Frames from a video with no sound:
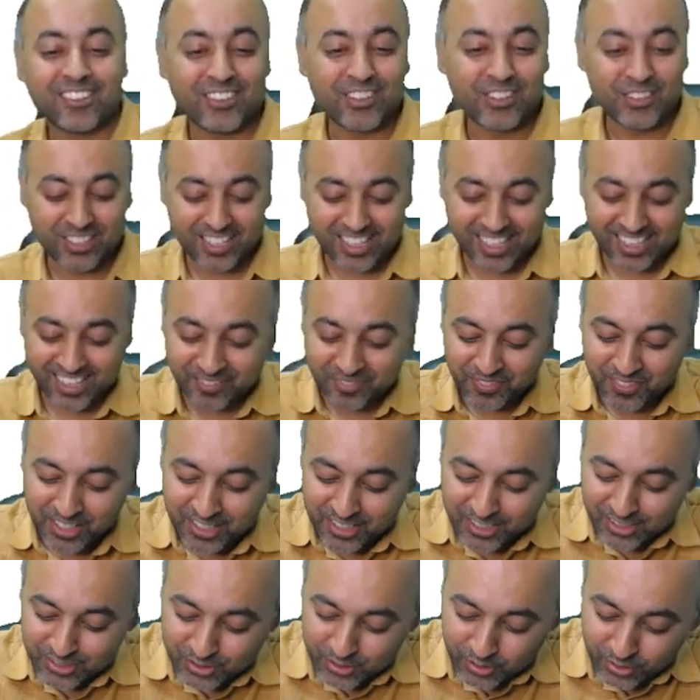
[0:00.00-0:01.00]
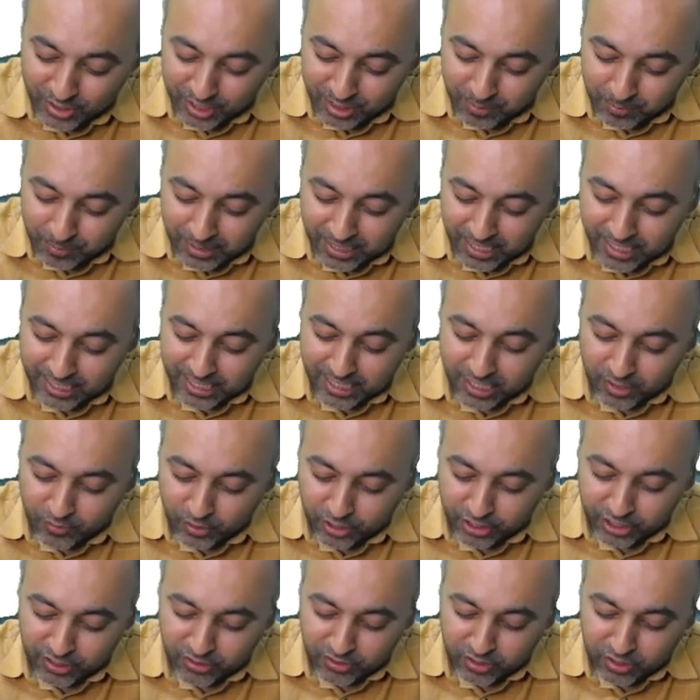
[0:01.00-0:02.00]
Okay, so in
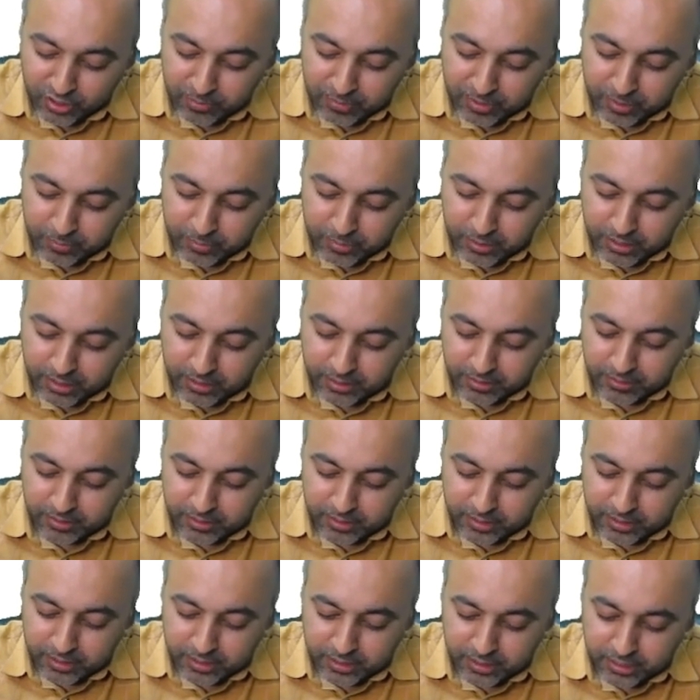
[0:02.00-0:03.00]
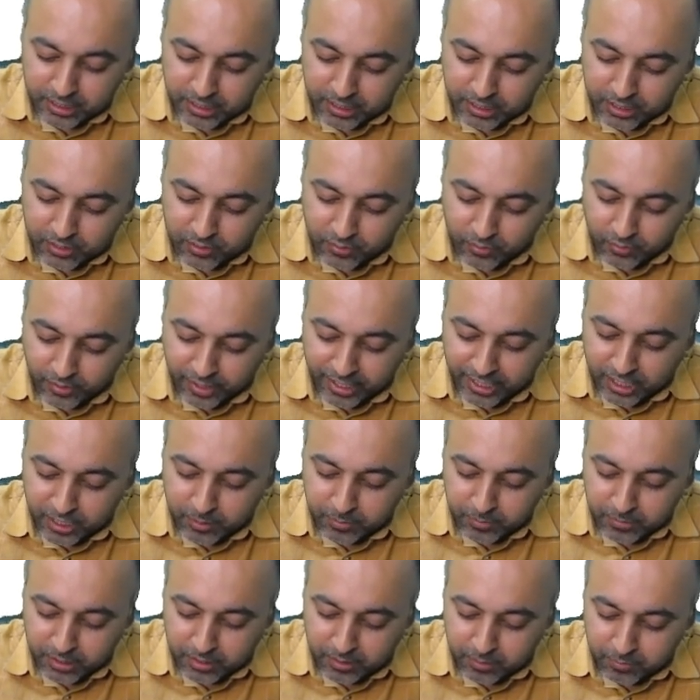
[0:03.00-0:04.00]
pellagra, what you have to remember, the
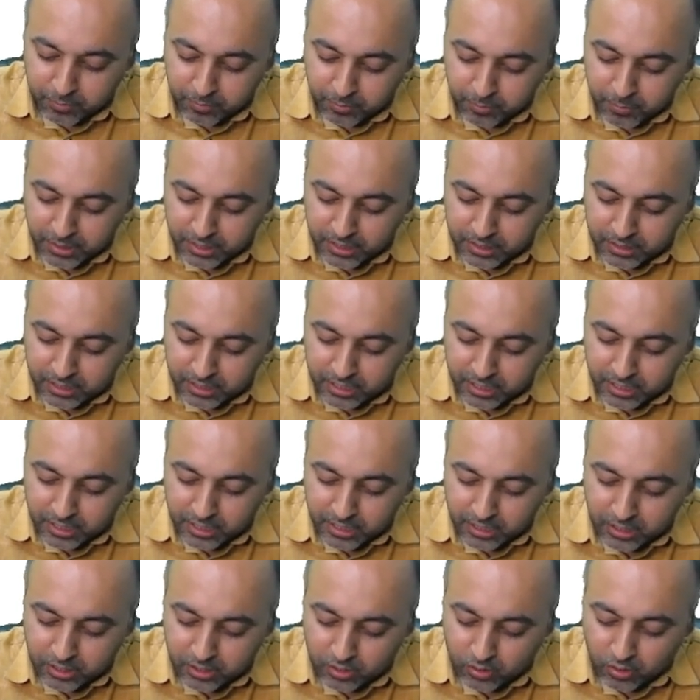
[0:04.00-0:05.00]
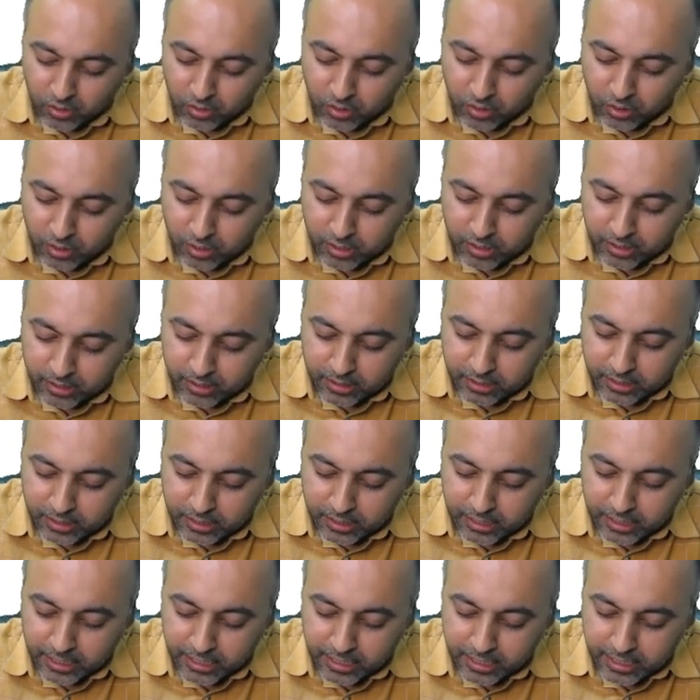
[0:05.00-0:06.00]
vitamin B3 or
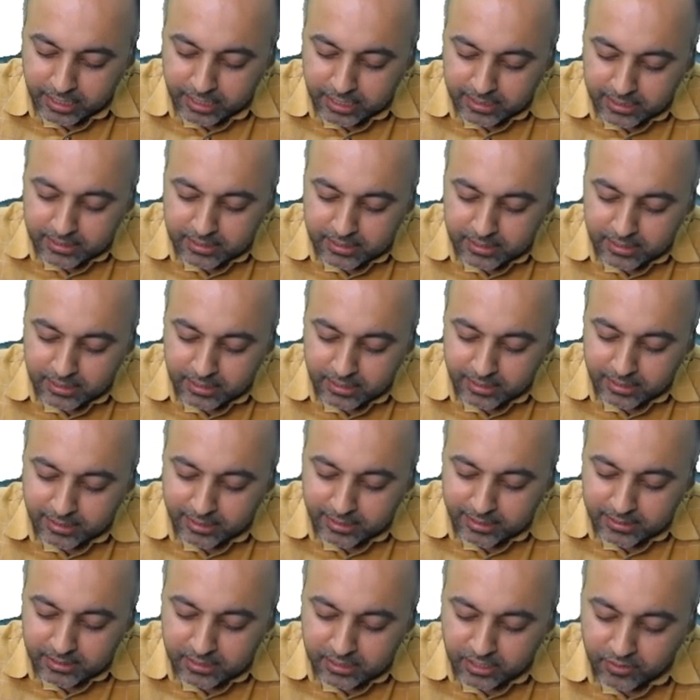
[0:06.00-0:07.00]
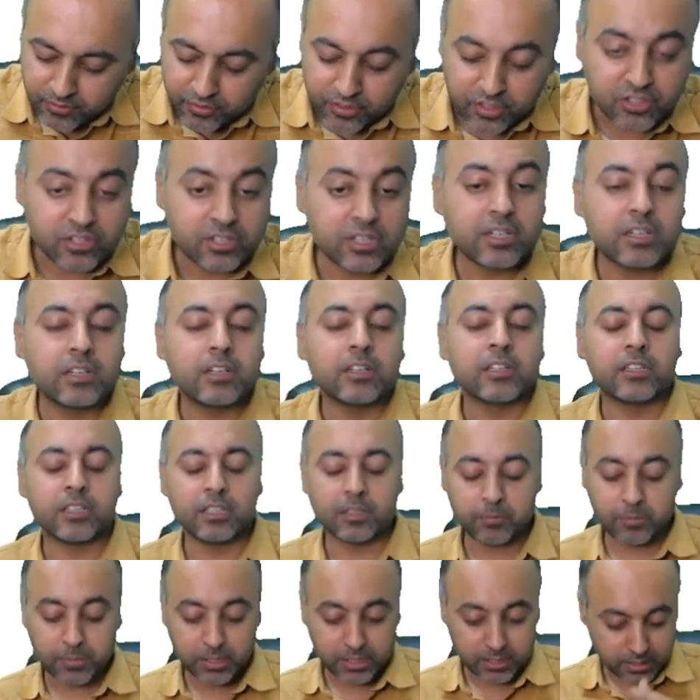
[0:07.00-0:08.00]
the niacin is deficient.
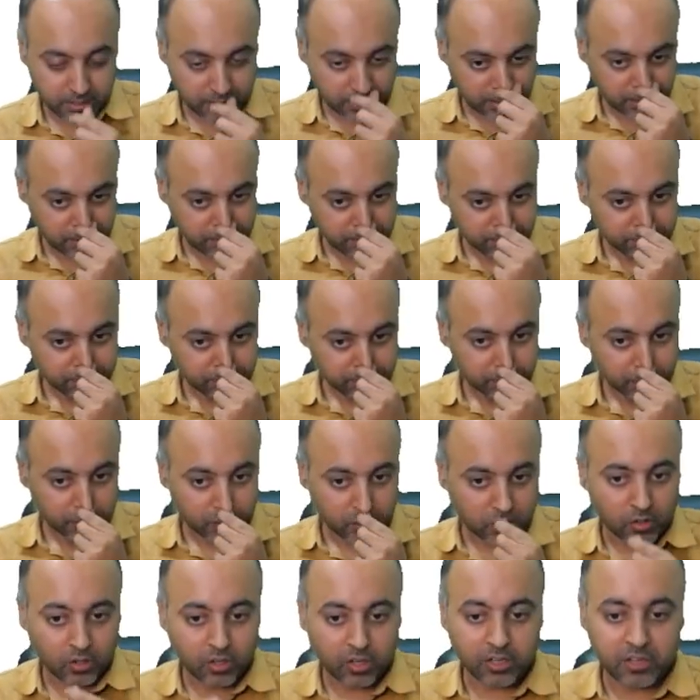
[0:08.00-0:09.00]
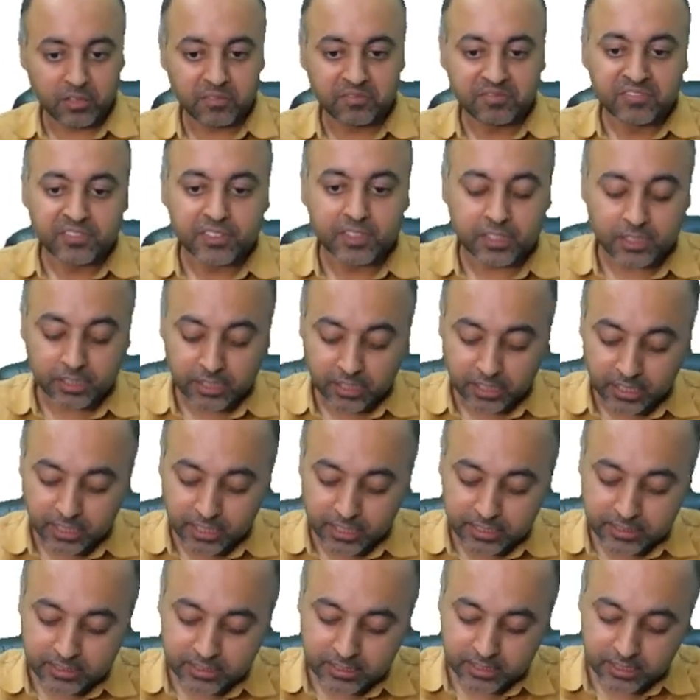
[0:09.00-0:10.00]
The B3 or the
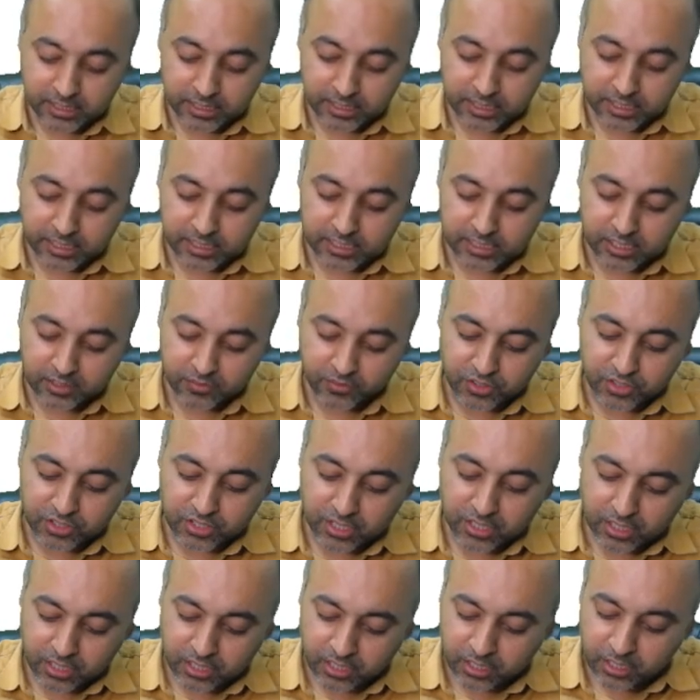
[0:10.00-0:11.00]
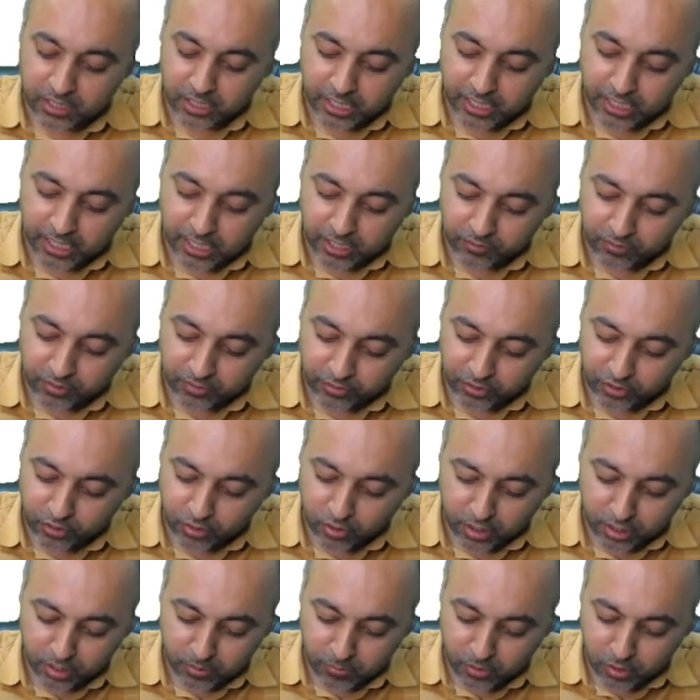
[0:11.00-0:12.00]
niacin is deficient. And when we
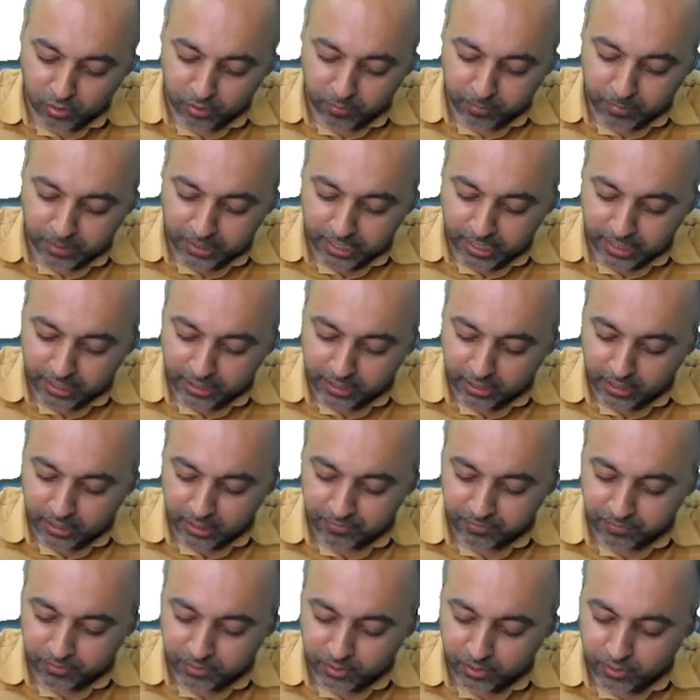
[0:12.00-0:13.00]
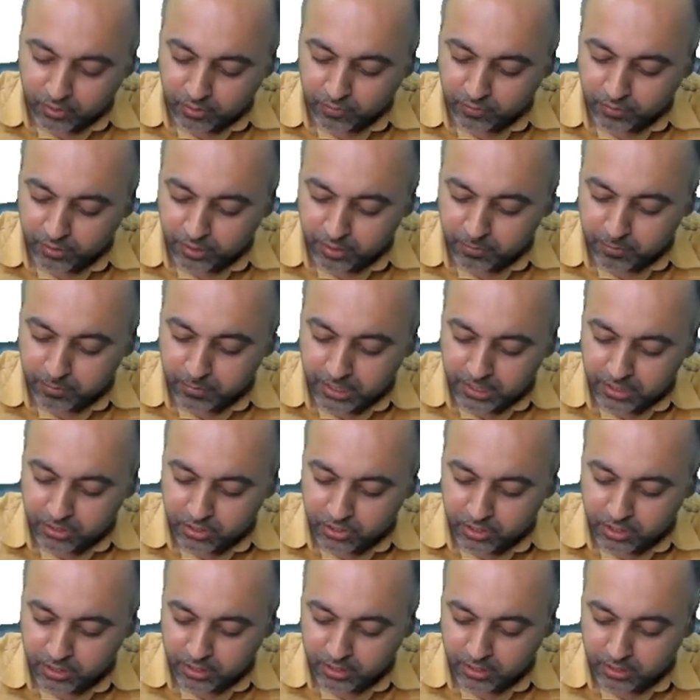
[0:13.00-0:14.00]
talk about pellagra, we
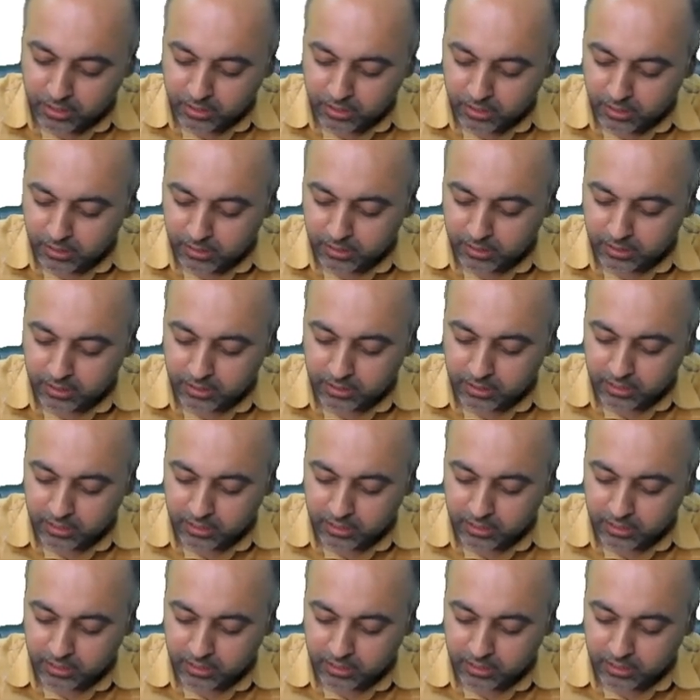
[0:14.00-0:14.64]
mention the